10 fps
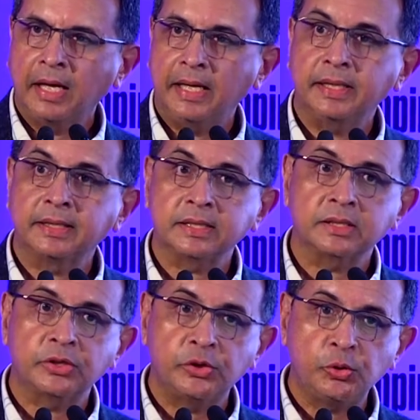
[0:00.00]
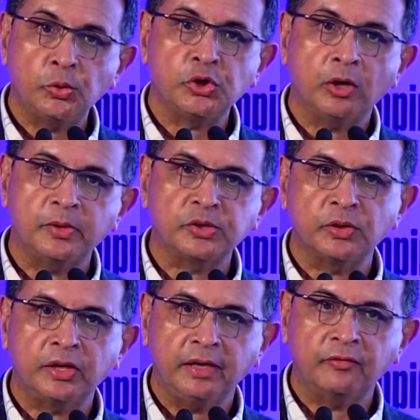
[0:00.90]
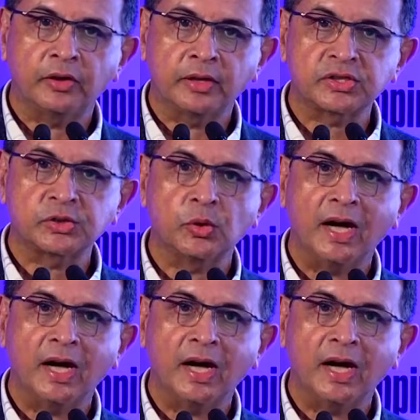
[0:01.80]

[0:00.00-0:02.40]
I think there is a huge opportunity for us to